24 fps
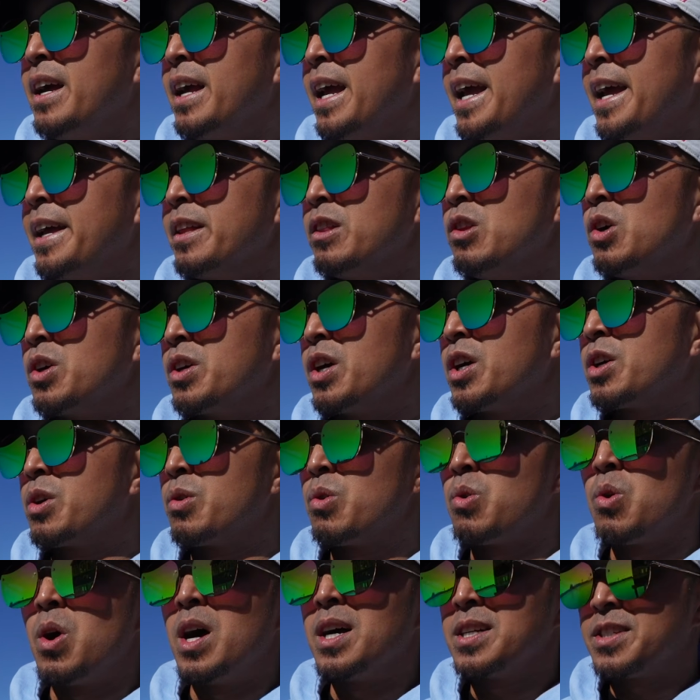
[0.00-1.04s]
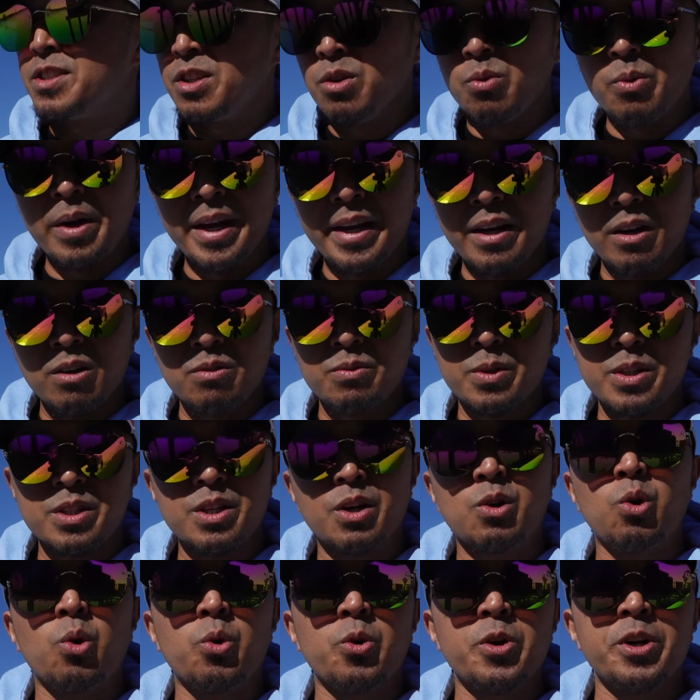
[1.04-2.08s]
and look across the way over
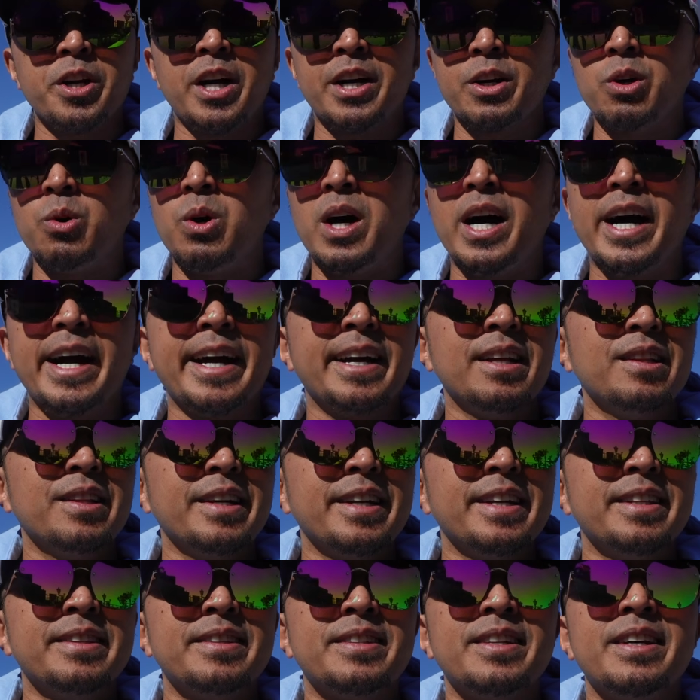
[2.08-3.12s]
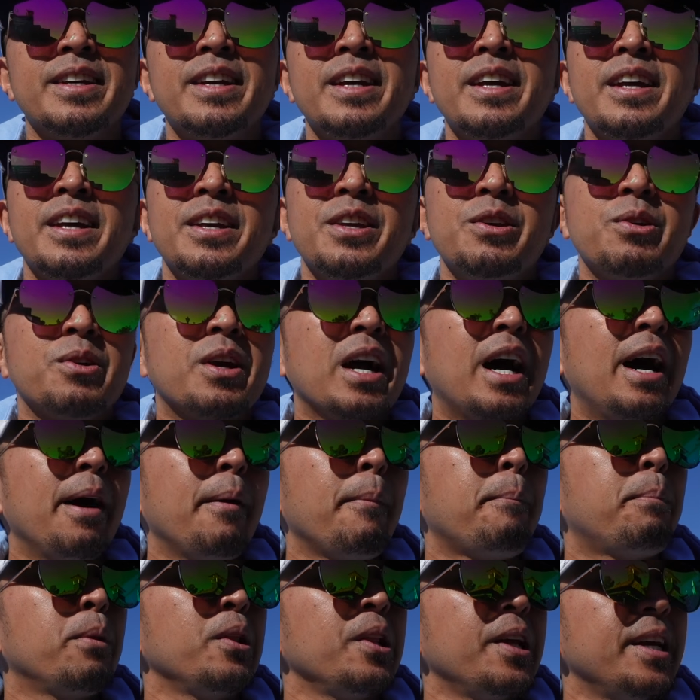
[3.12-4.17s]
to Coronado Island. You got
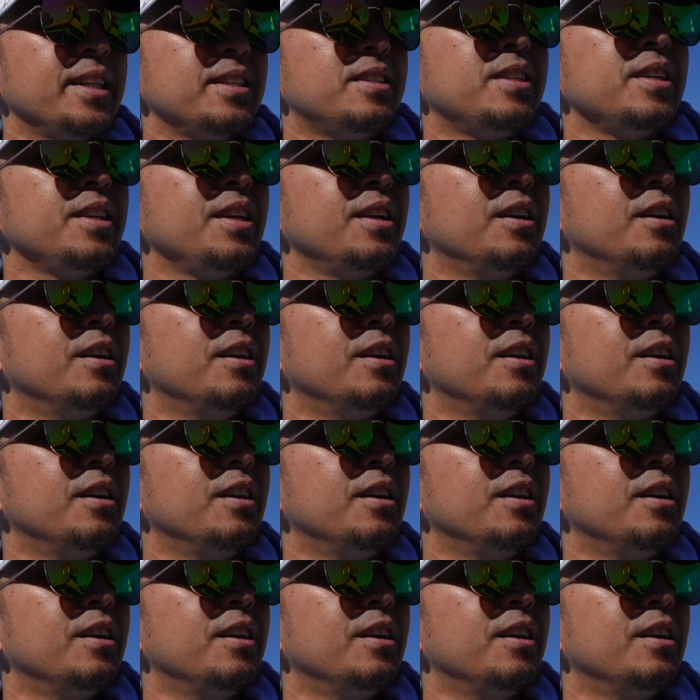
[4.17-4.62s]
plenty